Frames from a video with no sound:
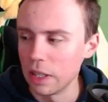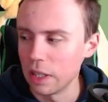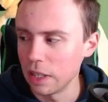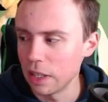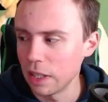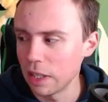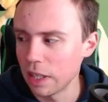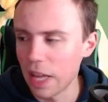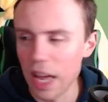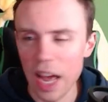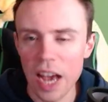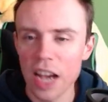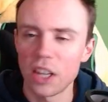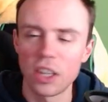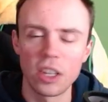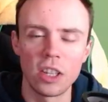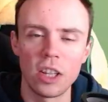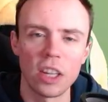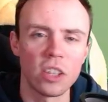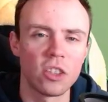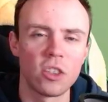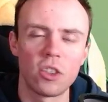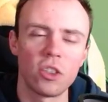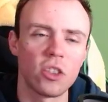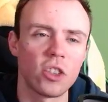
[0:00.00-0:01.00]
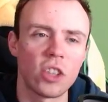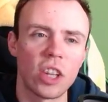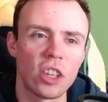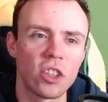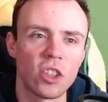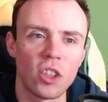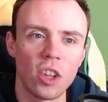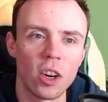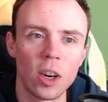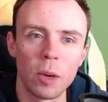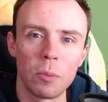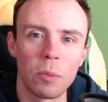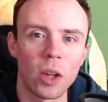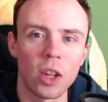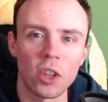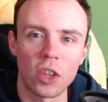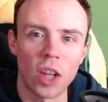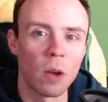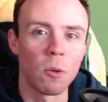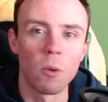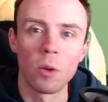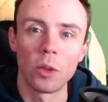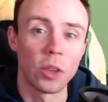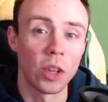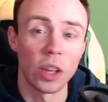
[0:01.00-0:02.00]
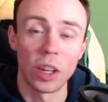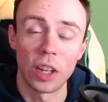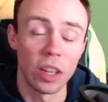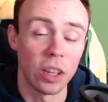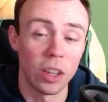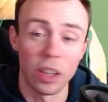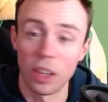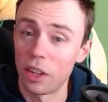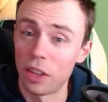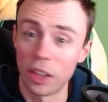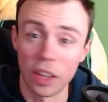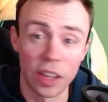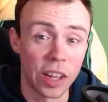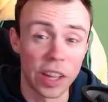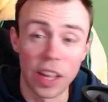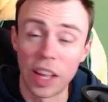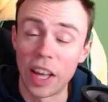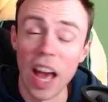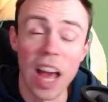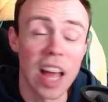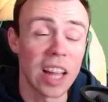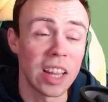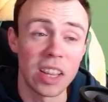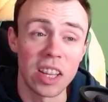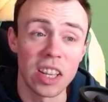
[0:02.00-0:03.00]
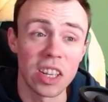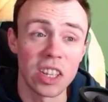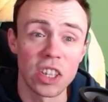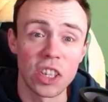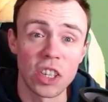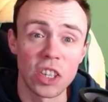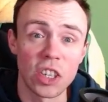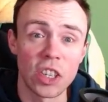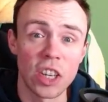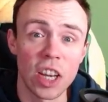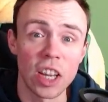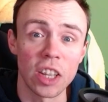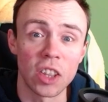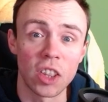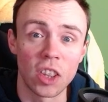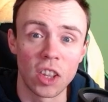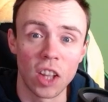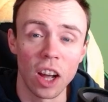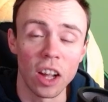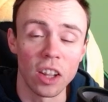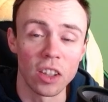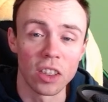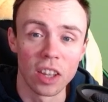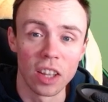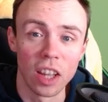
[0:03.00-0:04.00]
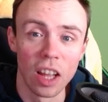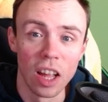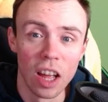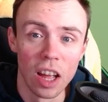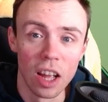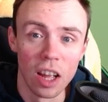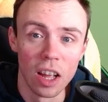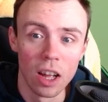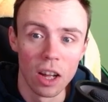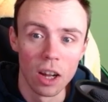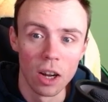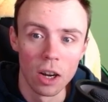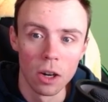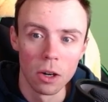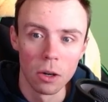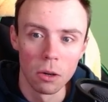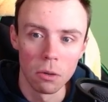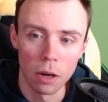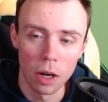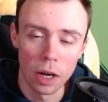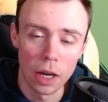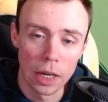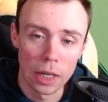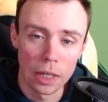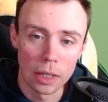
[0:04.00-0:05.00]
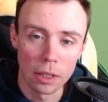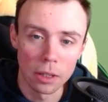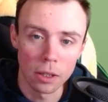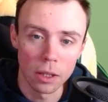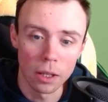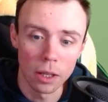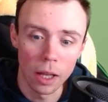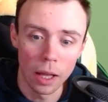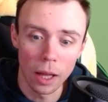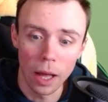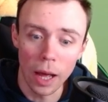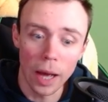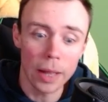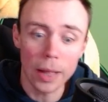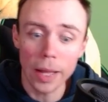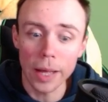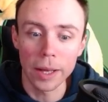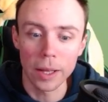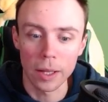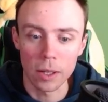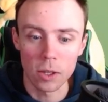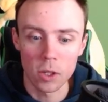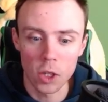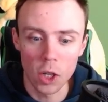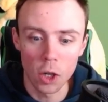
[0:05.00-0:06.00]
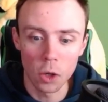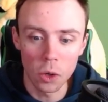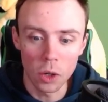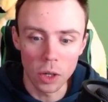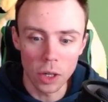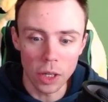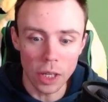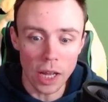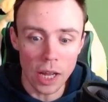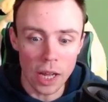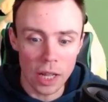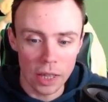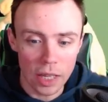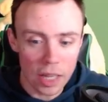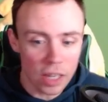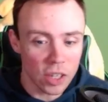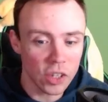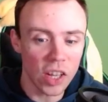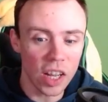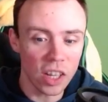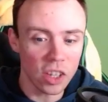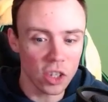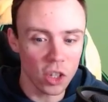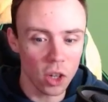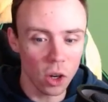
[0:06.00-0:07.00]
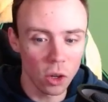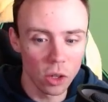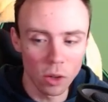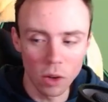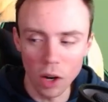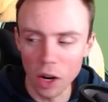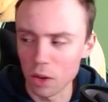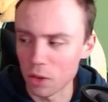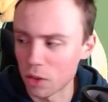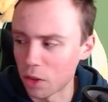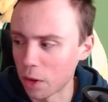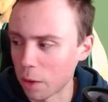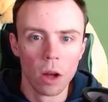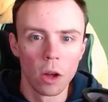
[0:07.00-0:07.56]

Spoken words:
yeah, actually let's just get started because I want to get this shit done, and I like it. So yeah, let's get the show on the road.